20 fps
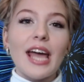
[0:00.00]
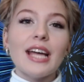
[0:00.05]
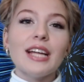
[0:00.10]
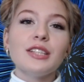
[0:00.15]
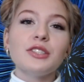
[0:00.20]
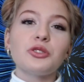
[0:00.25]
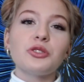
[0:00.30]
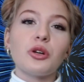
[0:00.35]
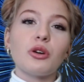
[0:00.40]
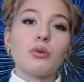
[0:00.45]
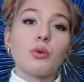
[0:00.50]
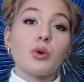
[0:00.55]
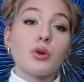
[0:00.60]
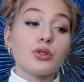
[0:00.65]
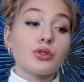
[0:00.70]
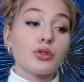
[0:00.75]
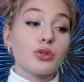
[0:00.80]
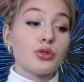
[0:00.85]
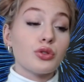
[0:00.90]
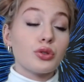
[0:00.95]
In Star
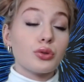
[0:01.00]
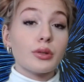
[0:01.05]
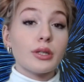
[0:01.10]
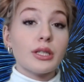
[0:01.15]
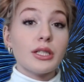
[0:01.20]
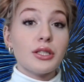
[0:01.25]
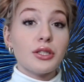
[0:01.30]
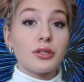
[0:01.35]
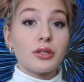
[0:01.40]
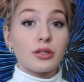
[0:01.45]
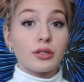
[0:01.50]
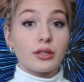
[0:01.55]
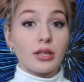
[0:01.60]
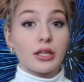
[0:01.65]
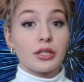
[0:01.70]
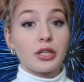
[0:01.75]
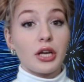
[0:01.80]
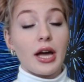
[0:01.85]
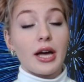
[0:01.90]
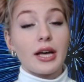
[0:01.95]
Wars, droids
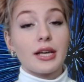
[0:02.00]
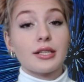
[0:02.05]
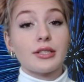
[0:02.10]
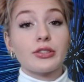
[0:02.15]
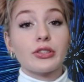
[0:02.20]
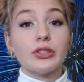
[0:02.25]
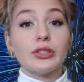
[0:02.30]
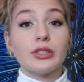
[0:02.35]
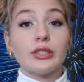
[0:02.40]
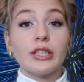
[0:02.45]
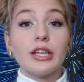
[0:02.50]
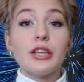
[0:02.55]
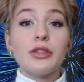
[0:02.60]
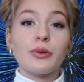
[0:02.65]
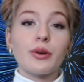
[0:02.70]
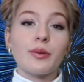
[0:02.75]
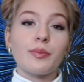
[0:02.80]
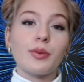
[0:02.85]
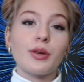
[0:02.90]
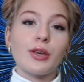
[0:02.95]
such as
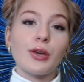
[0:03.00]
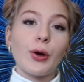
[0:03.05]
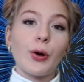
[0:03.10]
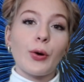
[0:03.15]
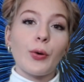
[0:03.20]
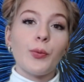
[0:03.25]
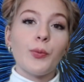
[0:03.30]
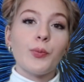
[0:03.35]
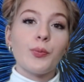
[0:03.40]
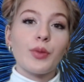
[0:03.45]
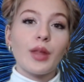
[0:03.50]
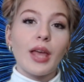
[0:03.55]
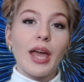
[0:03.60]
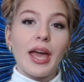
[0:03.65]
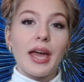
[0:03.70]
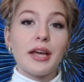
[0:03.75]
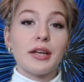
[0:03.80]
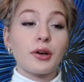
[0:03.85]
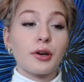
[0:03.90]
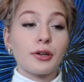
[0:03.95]
C-3PO
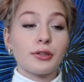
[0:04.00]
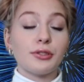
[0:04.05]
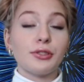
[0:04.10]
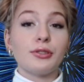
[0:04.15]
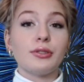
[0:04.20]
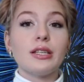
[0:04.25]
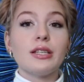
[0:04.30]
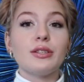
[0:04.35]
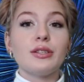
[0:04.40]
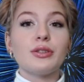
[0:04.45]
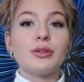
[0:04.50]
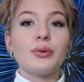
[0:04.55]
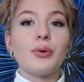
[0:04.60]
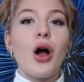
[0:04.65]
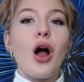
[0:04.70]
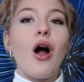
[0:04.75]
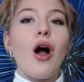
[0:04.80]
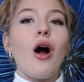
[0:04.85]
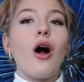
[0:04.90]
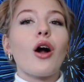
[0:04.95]
and R2-D2
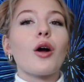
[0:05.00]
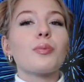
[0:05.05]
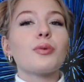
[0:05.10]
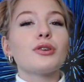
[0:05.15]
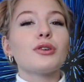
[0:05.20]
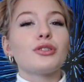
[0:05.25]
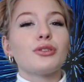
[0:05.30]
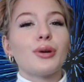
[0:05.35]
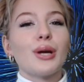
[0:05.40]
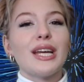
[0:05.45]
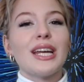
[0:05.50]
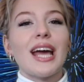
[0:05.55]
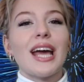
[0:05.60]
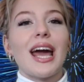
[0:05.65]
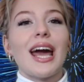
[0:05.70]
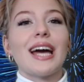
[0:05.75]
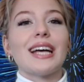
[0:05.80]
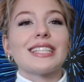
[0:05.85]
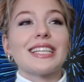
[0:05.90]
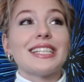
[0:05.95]
are portrayed
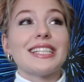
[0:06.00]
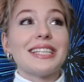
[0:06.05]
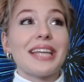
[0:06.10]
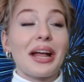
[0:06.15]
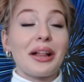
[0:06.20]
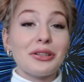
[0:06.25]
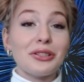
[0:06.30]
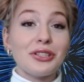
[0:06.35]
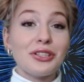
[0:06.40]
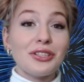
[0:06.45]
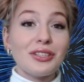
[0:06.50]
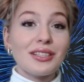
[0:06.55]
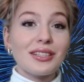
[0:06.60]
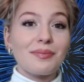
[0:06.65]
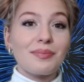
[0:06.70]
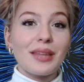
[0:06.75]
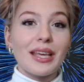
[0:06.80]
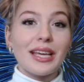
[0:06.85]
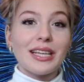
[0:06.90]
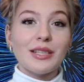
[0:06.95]
as intelligent,
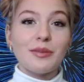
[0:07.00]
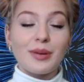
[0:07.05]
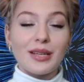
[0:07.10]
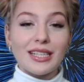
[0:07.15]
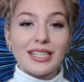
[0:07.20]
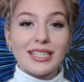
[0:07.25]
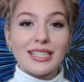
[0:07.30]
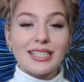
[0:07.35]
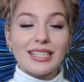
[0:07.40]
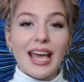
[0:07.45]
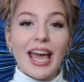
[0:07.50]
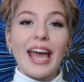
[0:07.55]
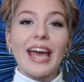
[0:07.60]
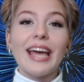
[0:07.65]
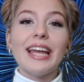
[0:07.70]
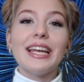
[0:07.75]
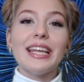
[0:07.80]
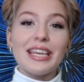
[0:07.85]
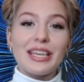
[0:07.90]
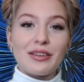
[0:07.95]
independent,
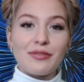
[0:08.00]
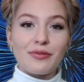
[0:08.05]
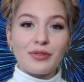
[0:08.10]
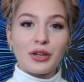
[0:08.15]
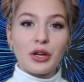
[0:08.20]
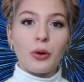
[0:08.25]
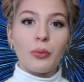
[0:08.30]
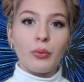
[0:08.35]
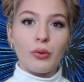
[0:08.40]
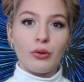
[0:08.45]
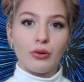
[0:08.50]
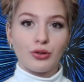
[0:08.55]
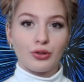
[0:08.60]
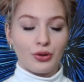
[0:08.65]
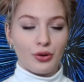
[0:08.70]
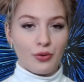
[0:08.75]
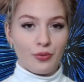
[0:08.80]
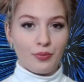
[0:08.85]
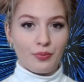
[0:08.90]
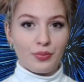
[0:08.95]
and even
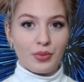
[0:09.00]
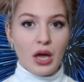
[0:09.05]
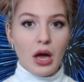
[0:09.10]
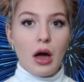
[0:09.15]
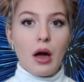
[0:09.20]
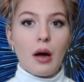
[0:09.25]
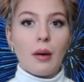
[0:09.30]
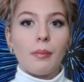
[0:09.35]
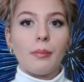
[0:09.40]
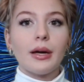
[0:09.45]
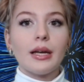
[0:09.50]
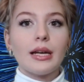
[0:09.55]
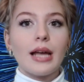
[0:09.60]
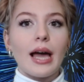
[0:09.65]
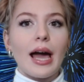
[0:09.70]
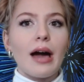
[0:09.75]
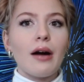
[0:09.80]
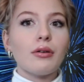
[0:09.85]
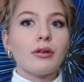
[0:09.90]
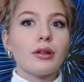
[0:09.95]
emotional. But
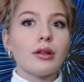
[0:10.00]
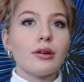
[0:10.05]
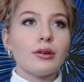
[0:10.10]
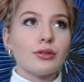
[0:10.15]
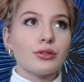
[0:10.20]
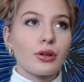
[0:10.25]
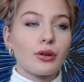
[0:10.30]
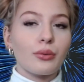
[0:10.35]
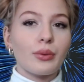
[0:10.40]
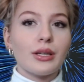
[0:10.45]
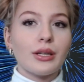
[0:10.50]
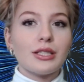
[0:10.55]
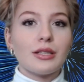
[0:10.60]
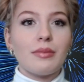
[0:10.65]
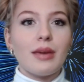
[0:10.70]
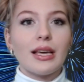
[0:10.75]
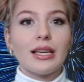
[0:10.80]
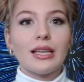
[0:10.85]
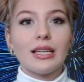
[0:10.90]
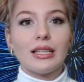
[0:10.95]
how close are we to
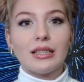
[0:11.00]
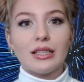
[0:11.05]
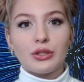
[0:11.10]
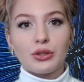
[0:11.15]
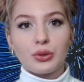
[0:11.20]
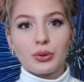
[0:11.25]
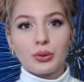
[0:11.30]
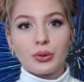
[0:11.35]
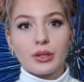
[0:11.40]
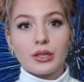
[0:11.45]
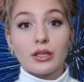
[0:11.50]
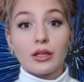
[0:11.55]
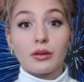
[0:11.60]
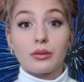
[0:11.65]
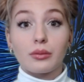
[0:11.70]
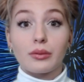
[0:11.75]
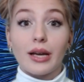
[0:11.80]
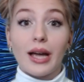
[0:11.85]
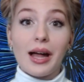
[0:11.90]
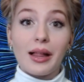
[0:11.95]
making these droids a
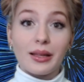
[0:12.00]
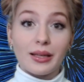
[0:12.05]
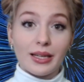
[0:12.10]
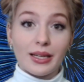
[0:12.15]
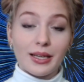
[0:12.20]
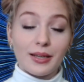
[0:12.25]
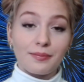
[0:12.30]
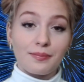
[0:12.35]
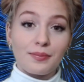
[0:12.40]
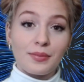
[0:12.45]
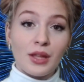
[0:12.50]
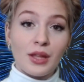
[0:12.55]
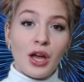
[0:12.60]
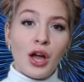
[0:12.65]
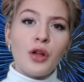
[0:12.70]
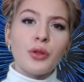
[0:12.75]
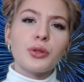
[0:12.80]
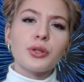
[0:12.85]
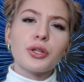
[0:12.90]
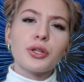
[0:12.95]
reality?
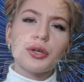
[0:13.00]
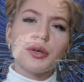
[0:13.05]
The